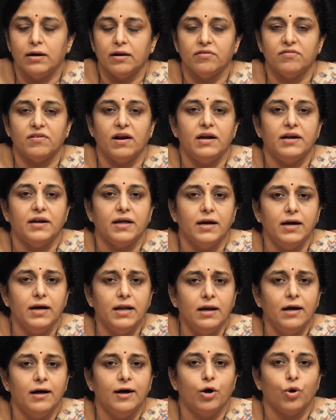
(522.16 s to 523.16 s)
resulting
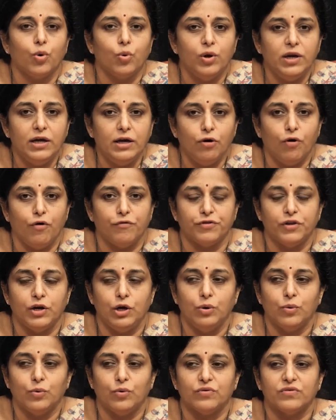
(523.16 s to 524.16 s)
in rolling of the
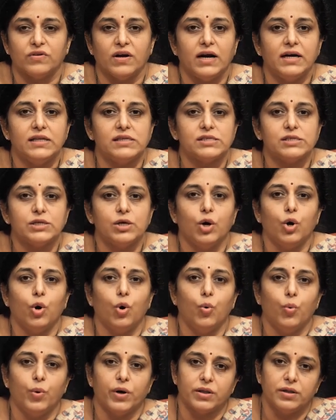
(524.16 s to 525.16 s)
leukocytes
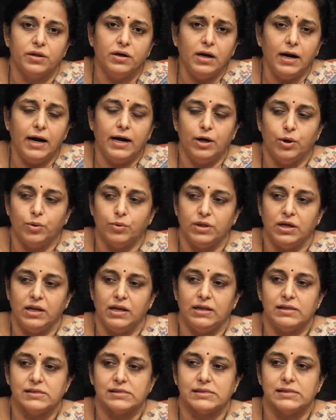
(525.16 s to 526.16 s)
over the
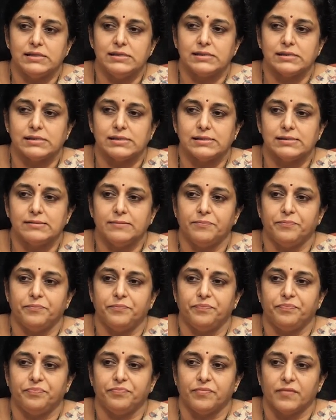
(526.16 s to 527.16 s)
endothelial cells.
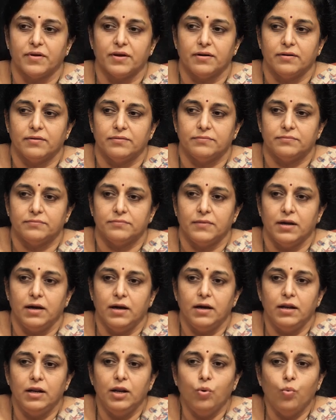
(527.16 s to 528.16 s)

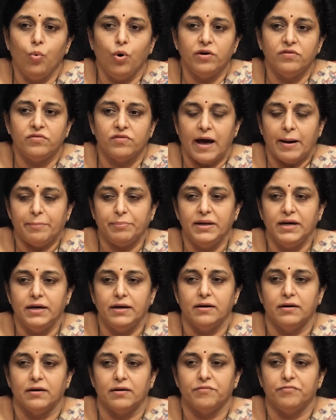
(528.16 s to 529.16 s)
Now, what is
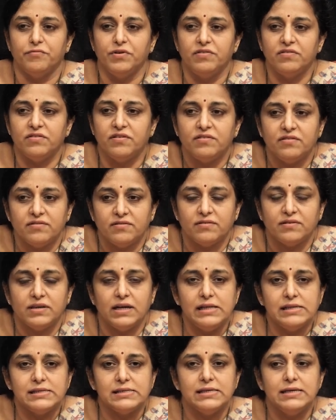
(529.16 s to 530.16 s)
happening here? We
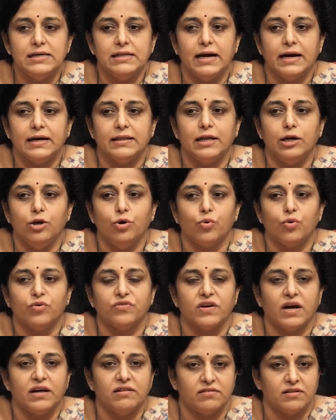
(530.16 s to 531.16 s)
still see that the
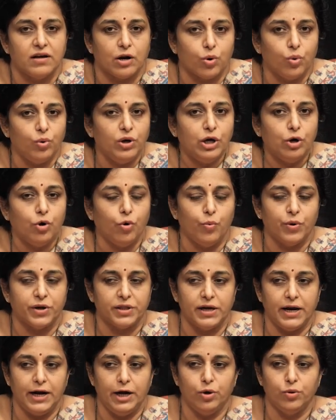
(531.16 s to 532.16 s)
leukocytes are rolling over
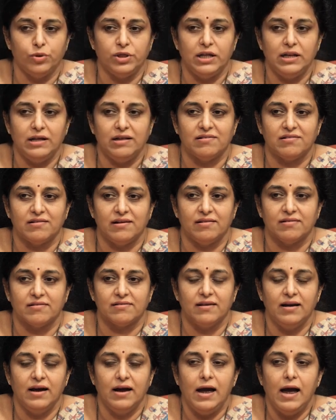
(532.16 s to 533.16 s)
the endothelial
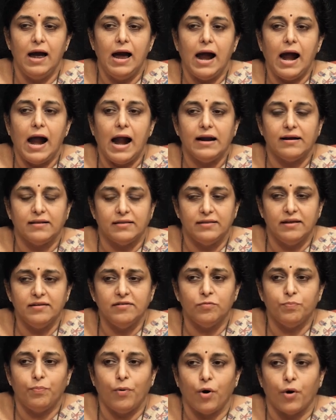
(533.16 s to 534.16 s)
cells. At
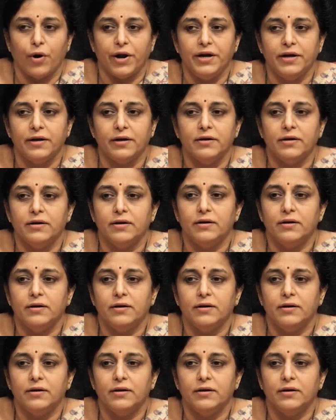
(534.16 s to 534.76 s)
this point,